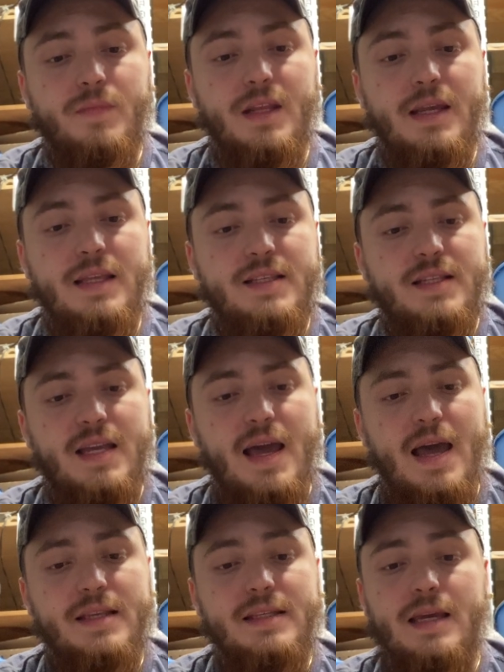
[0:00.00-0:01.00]
it
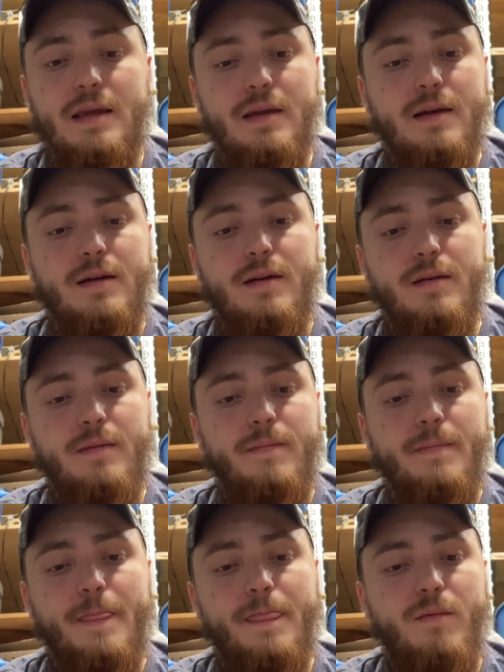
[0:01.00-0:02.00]
has the
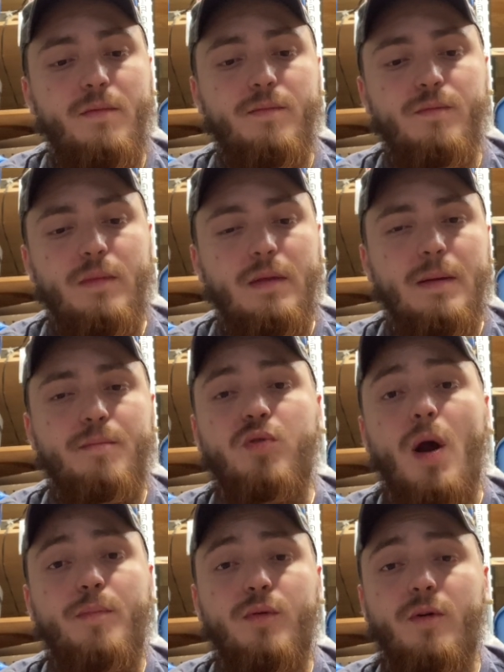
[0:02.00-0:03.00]

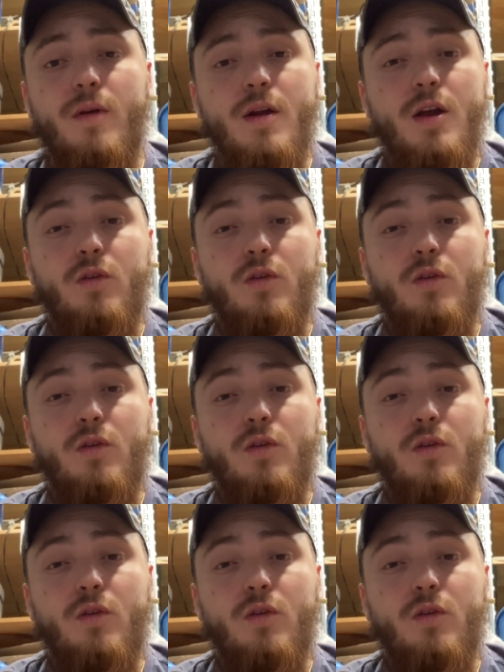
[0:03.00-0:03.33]
improper